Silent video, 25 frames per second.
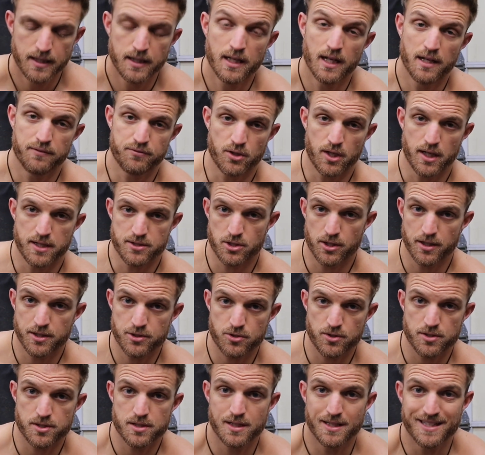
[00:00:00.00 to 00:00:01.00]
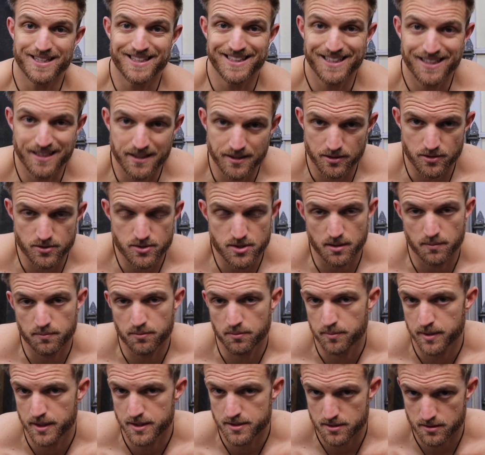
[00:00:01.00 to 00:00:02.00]
if you guys are interested in getting those
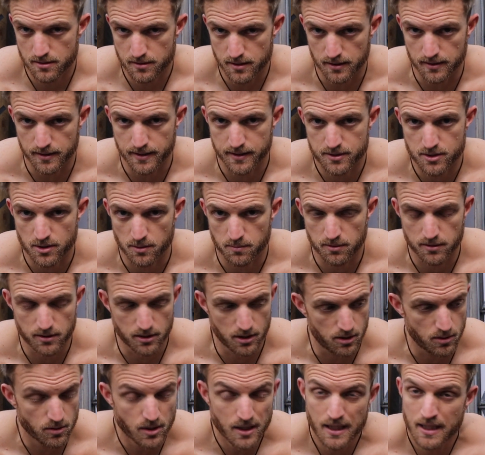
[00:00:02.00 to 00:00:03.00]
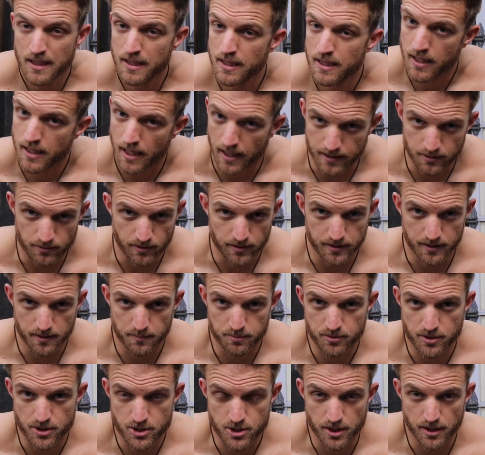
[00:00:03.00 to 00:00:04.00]
supplements, the links are below. I greatly
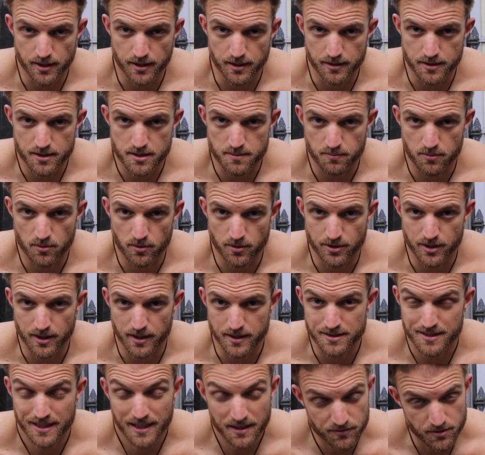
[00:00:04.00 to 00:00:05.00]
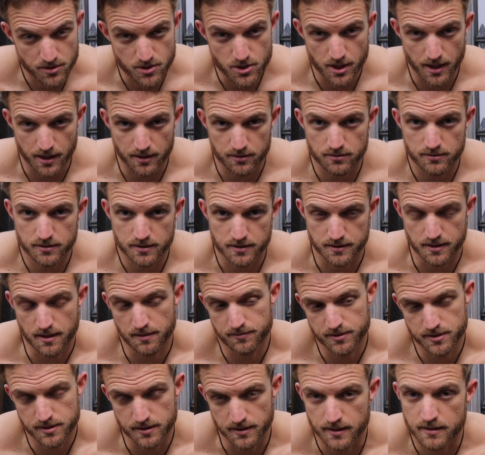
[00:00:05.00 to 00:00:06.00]
appreciate any support you guys give the channel because
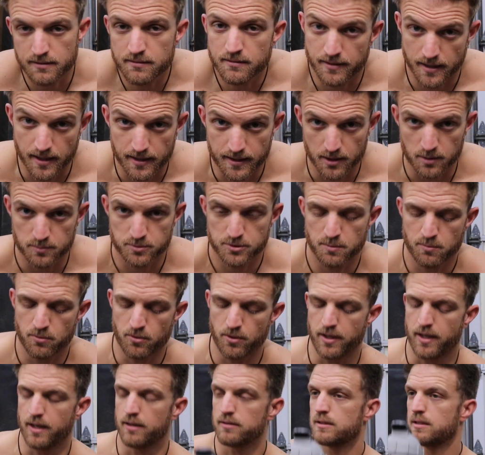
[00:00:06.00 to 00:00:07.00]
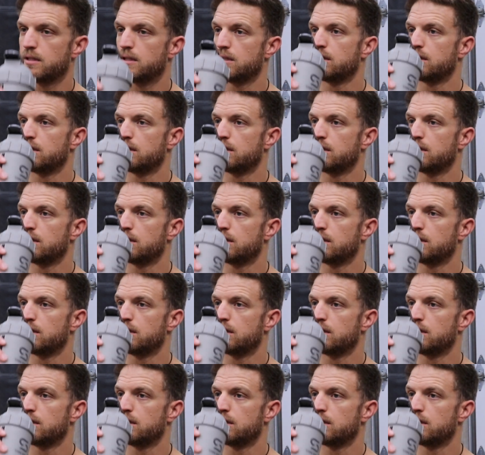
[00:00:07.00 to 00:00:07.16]
obviously that helps your boy out.